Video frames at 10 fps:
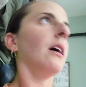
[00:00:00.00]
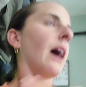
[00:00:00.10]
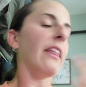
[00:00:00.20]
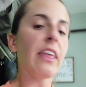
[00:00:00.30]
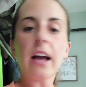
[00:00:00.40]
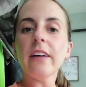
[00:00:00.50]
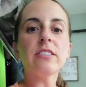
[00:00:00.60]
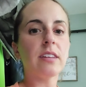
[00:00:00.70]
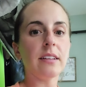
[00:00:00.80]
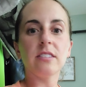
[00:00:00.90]
I think I've
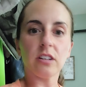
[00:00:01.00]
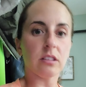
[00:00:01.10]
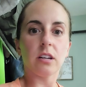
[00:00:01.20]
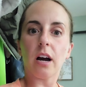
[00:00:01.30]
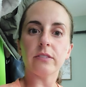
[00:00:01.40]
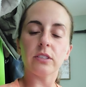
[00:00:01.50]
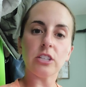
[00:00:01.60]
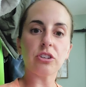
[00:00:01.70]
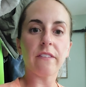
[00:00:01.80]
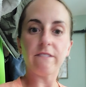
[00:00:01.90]
said start the
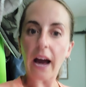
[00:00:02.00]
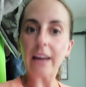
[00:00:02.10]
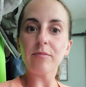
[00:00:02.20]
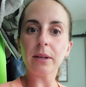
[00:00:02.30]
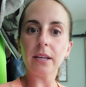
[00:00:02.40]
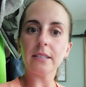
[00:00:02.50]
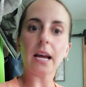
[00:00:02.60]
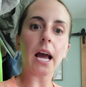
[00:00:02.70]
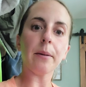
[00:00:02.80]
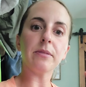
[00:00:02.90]
conversation 5 million
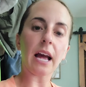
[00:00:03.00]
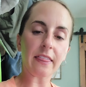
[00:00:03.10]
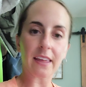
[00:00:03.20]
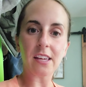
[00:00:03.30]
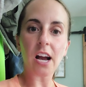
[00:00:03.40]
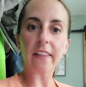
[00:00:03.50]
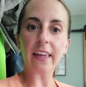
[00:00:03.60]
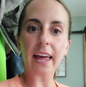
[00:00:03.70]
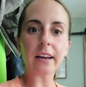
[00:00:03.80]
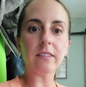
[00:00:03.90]
times. I think you got
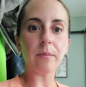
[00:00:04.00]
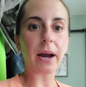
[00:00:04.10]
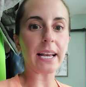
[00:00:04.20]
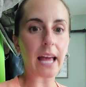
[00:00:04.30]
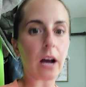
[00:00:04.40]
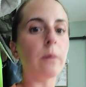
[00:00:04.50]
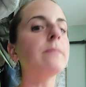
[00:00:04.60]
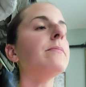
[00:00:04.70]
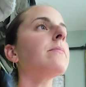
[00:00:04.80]
the hang of it by now.